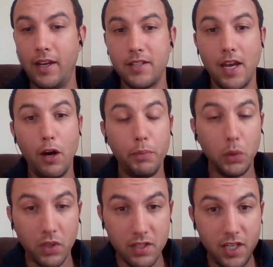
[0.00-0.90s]
to help you
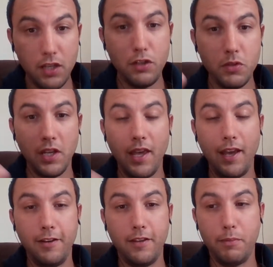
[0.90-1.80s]
continue to
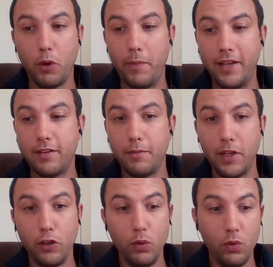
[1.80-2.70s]
gain the momentum
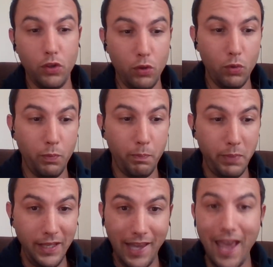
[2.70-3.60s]
that you
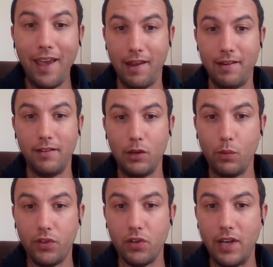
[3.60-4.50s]
began
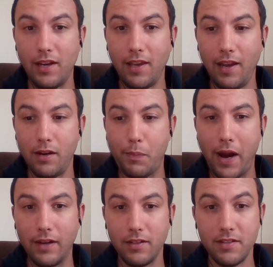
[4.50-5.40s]
with your dedicated
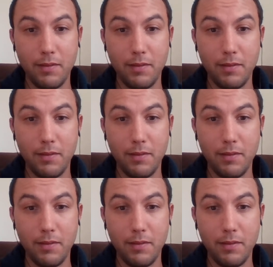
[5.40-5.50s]
practice.